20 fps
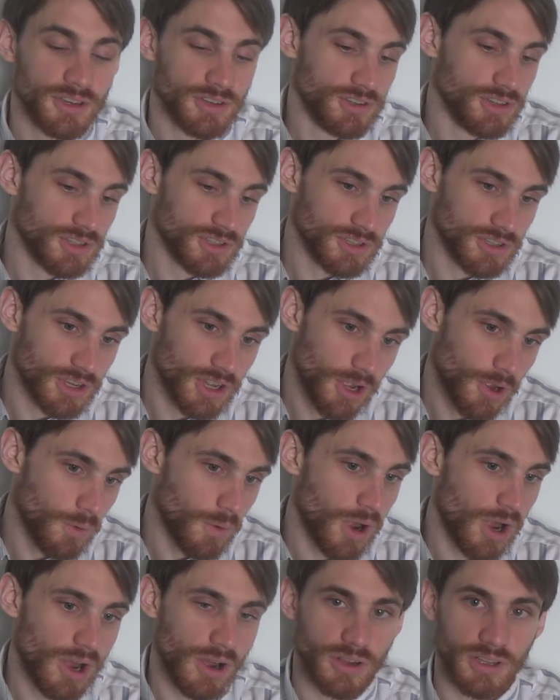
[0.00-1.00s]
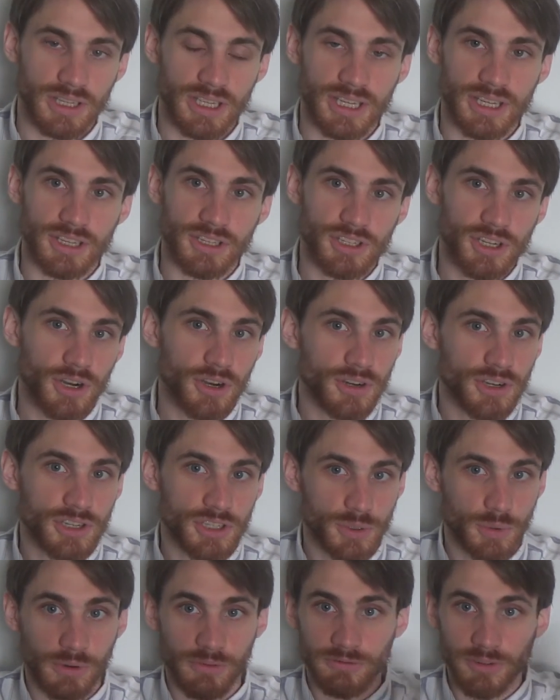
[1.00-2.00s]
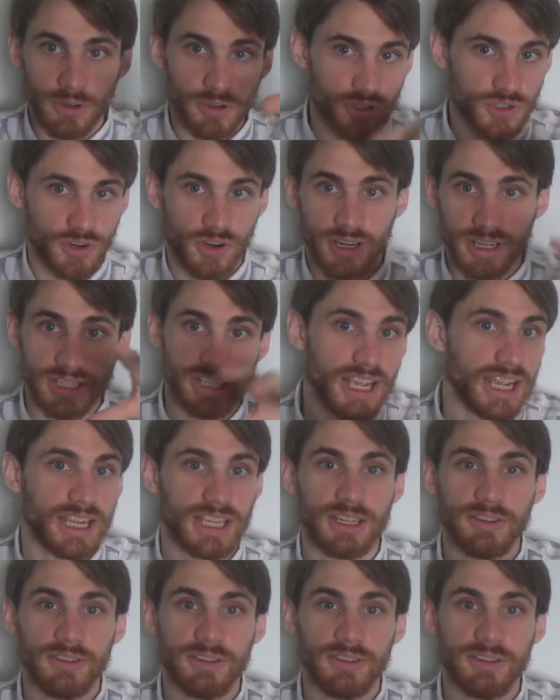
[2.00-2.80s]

just go all in, turn into a Voltron deck,